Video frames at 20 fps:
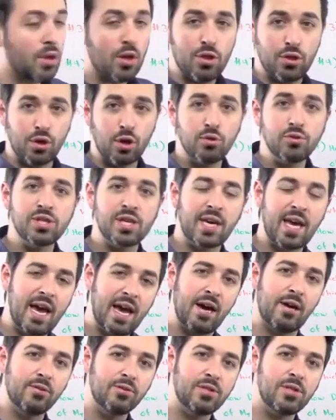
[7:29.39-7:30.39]
Those
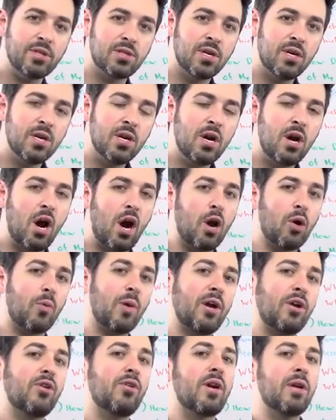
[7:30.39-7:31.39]
accounts are
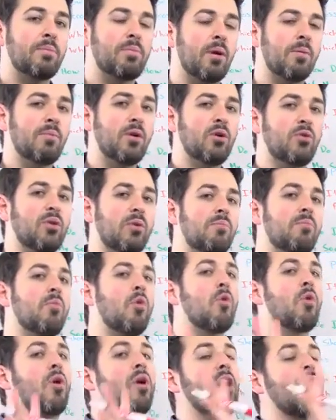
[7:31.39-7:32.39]
where you can promote
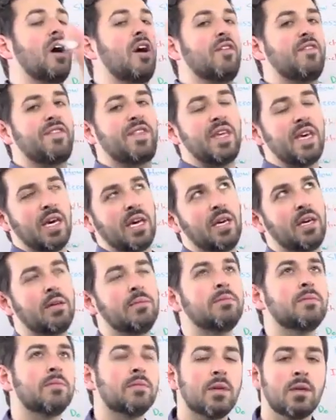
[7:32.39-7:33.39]
more of
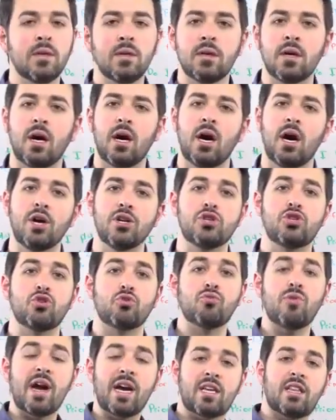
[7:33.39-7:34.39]
the
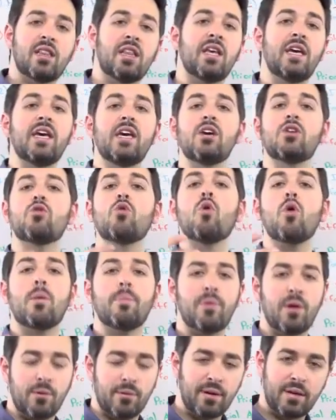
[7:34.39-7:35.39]
directly
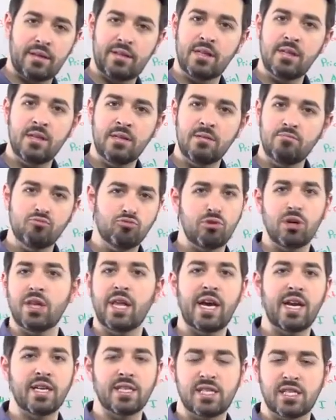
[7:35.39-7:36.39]
corporate
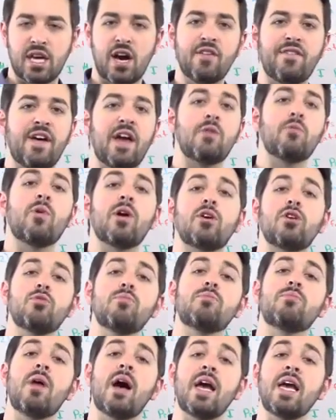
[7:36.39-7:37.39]
related stuff, and where you
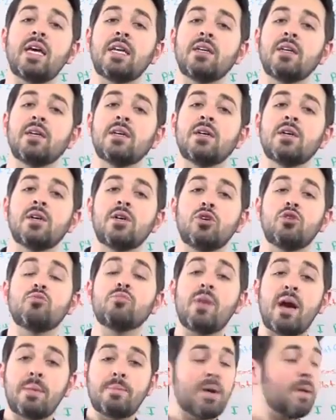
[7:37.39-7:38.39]

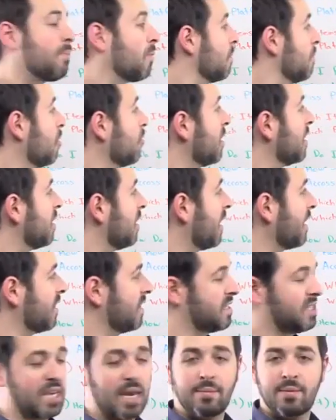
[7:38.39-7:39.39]
might be promoting a lot of
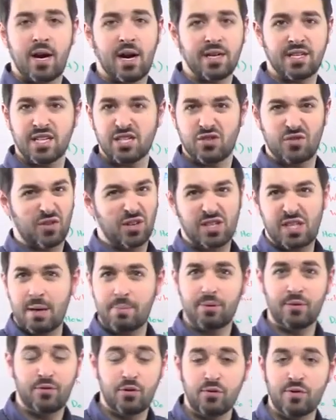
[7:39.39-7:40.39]
the same content. So for
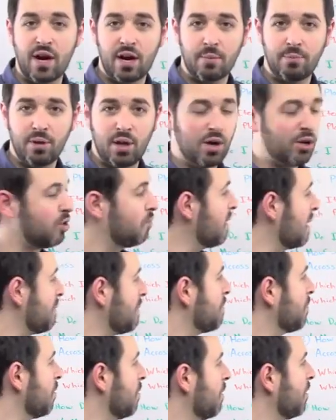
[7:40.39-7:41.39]
example, if you've got a blog, you might
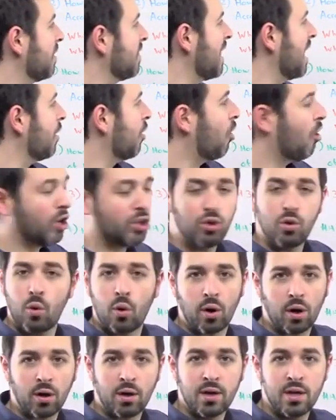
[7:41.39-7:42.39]
be promoting that on
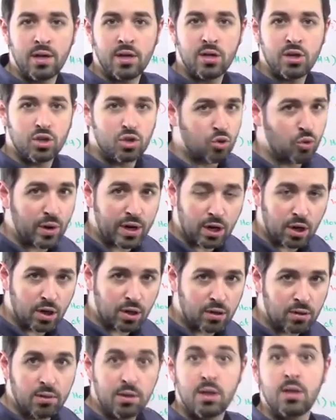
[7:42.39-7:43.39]
your
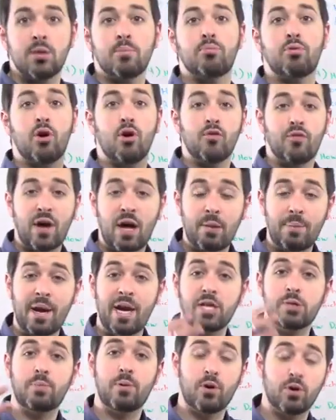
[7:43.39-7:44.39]
Twitter profile
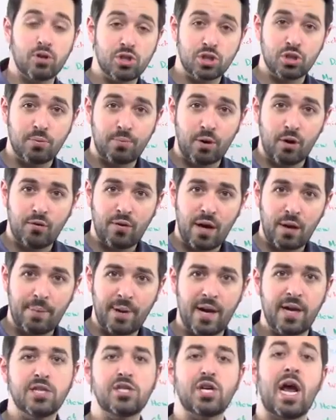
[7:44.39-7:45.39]
page, personal profile
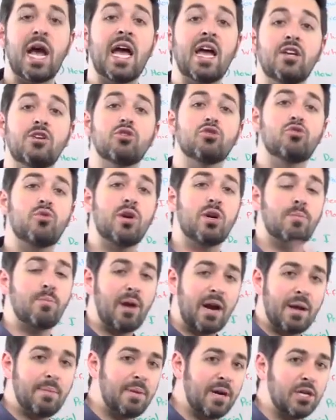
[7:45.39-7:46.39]
page, and your Twitter
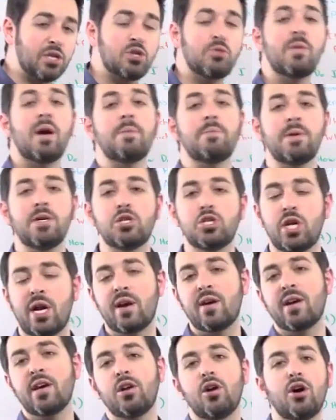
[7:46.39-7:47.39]
brand page. You might be
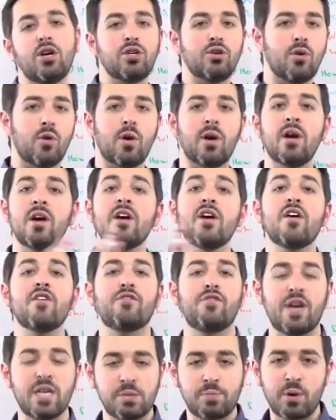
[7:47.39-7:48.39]
sharing it on your
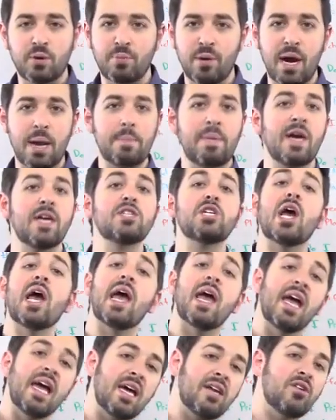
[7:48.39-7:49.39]
Facebook brand page
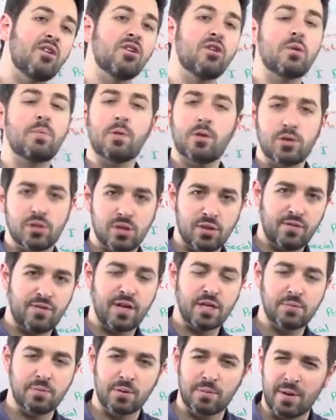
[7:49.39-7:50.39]
and on your personal
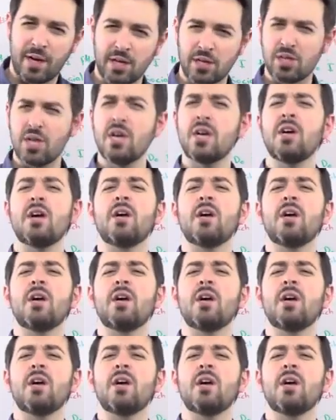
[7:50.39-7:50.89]
Facebook page.